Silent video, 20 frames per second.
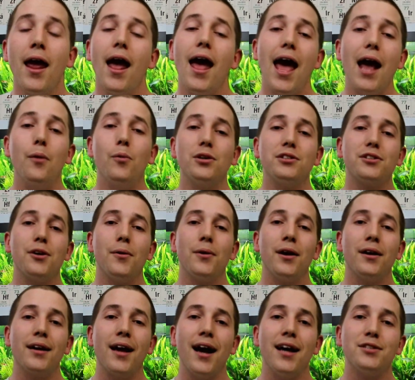Hey, what's going
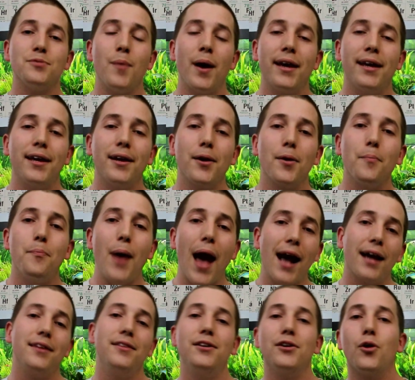on guys? Mike here,
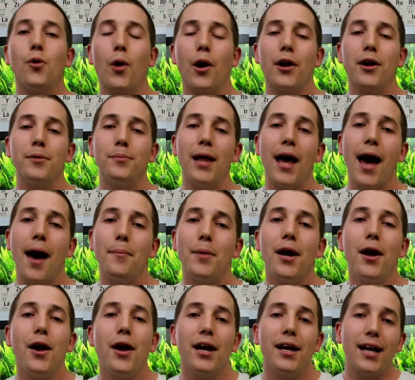back in the aquarium lab.
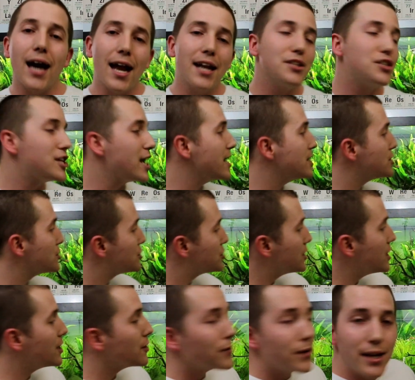Got a change of
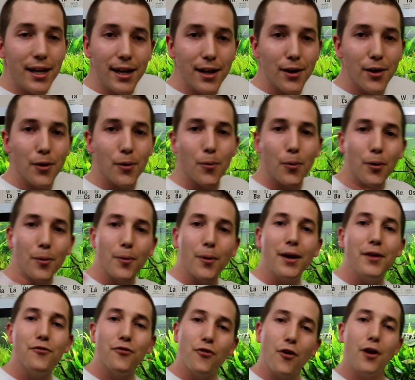scenery here. We're
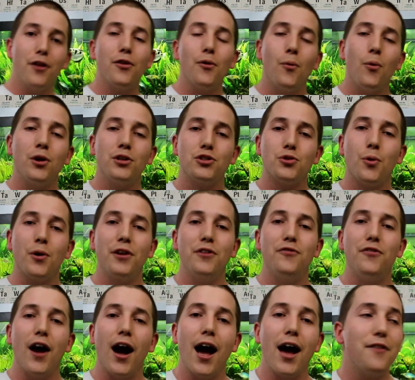in front of the
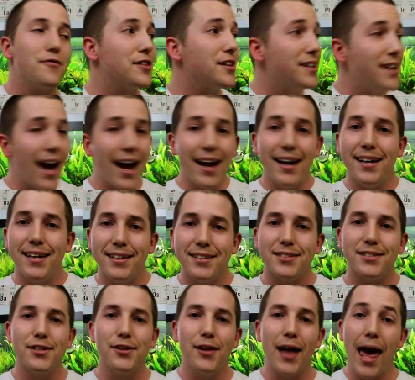125. The 90 is
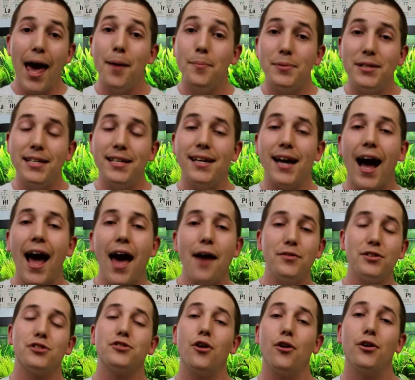still empty. I
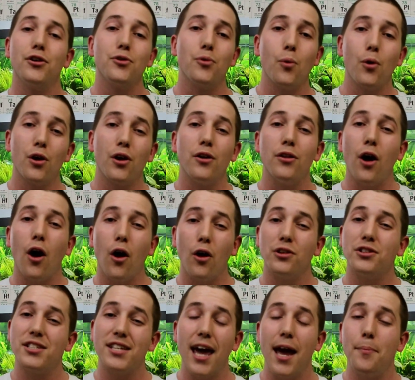haven't started to work on the
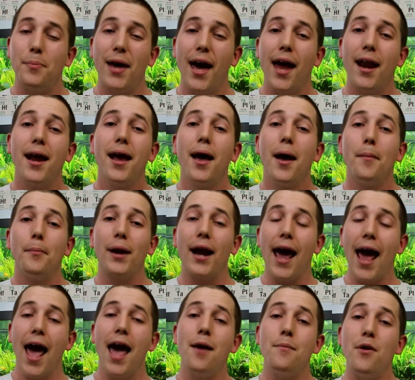hardscape yet, but
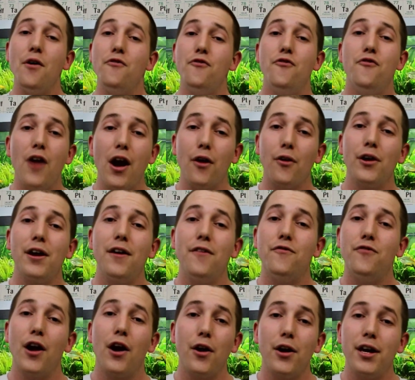I am
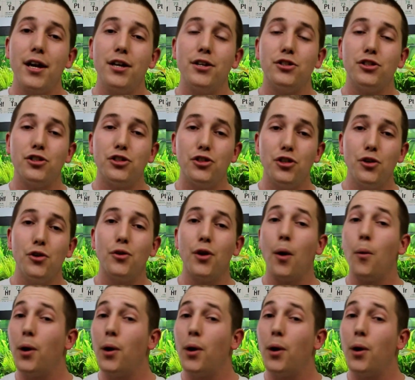very soon.